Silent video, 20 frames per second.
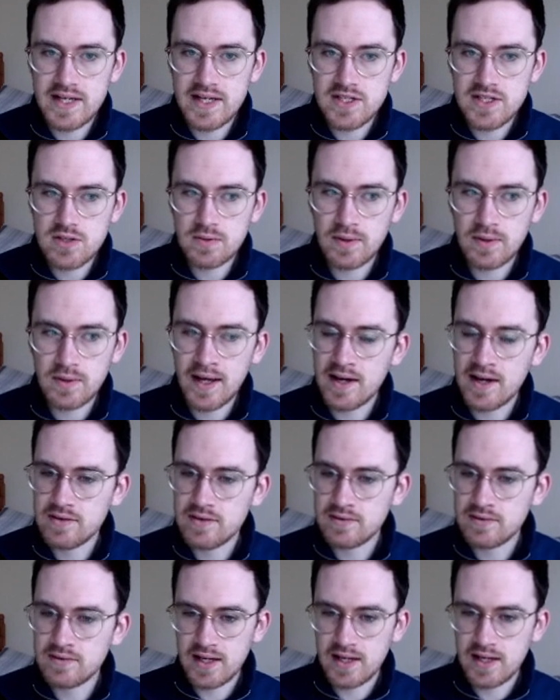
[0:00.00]
do I have? I
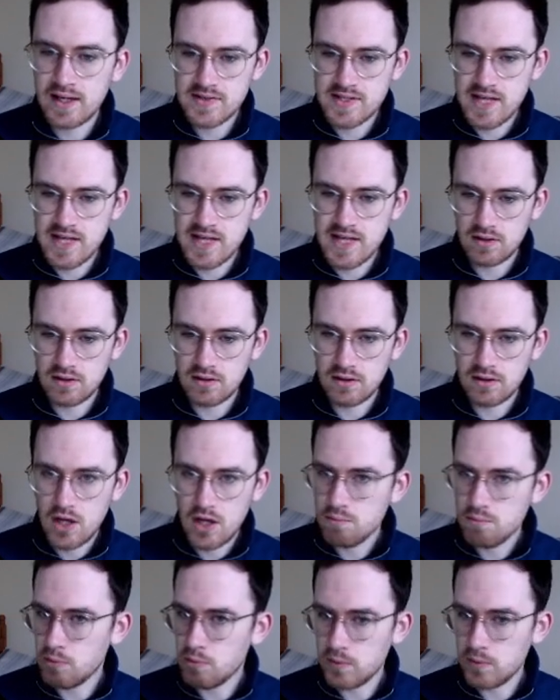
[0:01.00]
have 7.
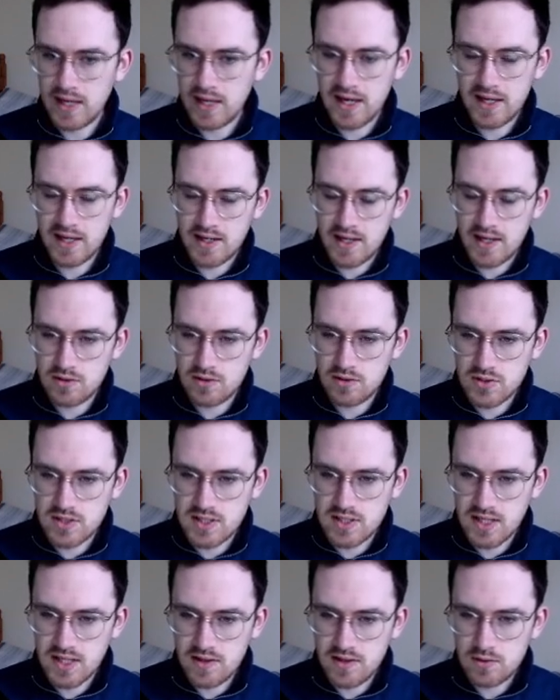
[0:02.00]
But we can't add those
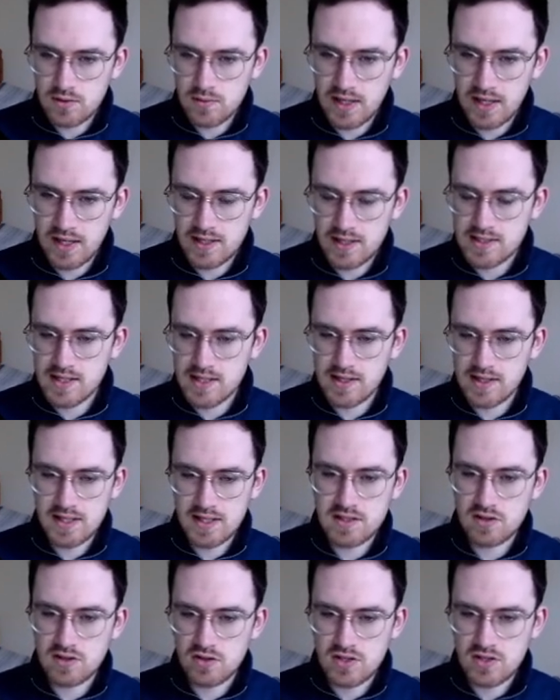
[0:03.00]
together. We can't say that's
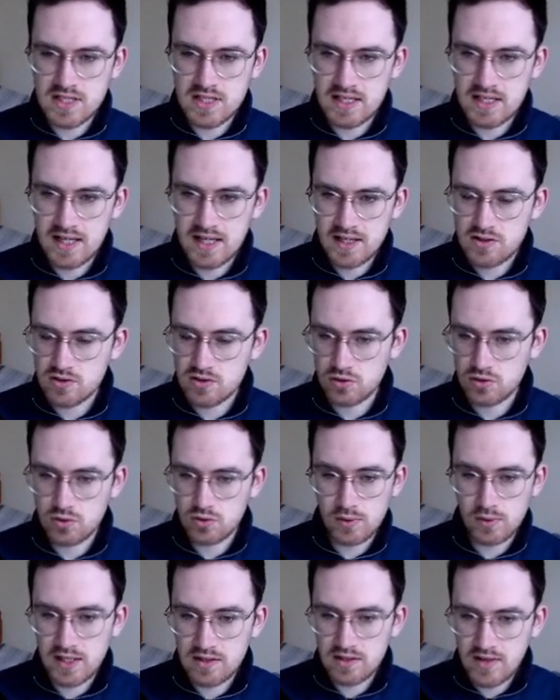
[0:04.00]
13x or
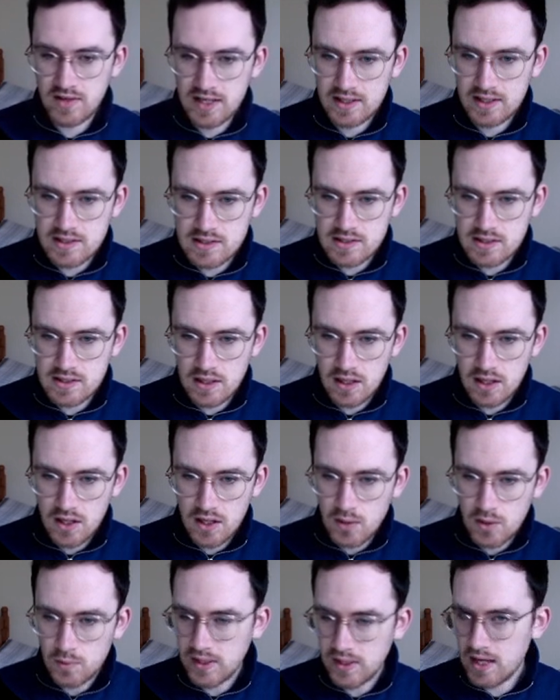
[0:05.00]
12x. We
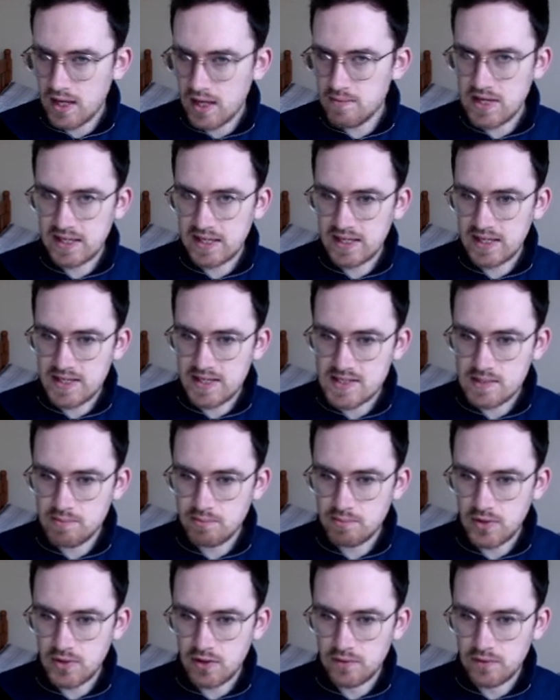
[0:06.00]
can't make it any simpler.
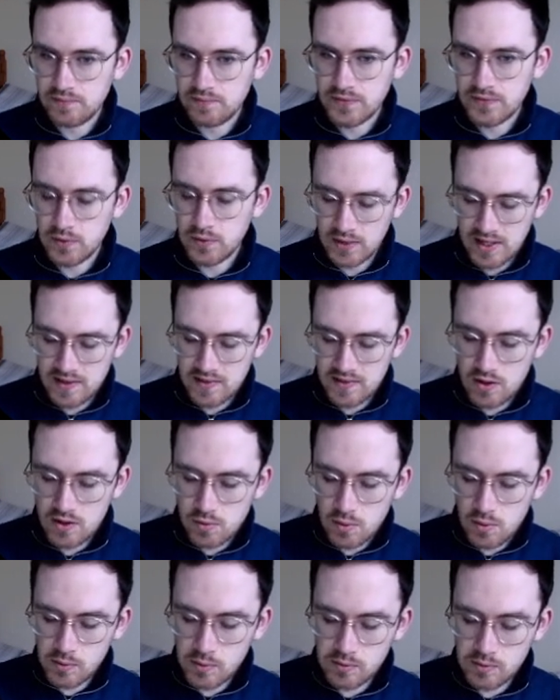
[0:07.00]
Okay, they're what we
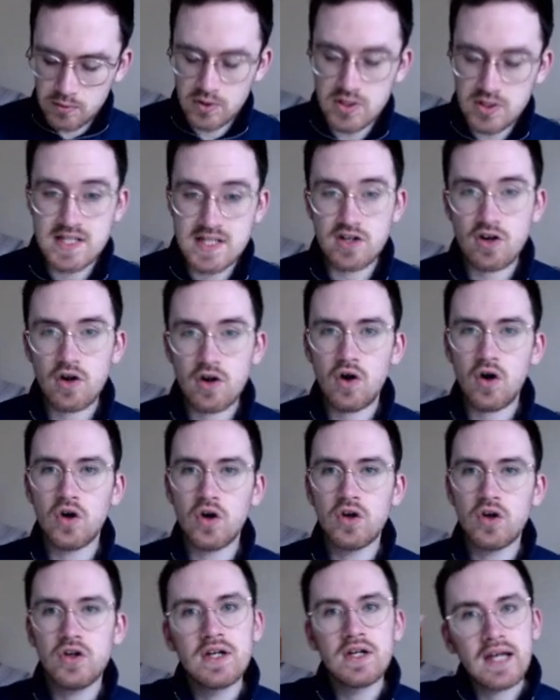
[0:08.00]
would consider
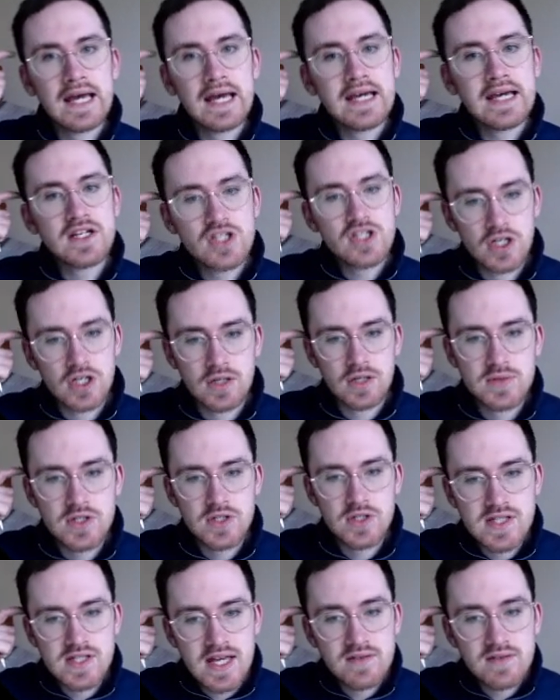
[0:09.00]
unlike terms because they
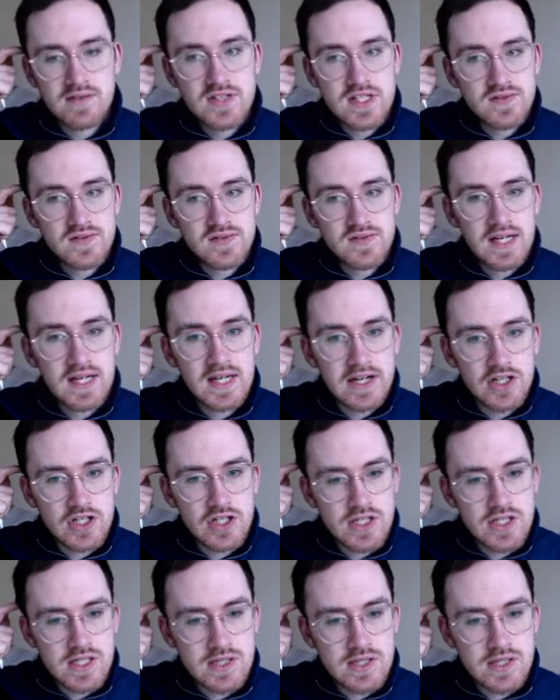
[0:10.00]
have different letters.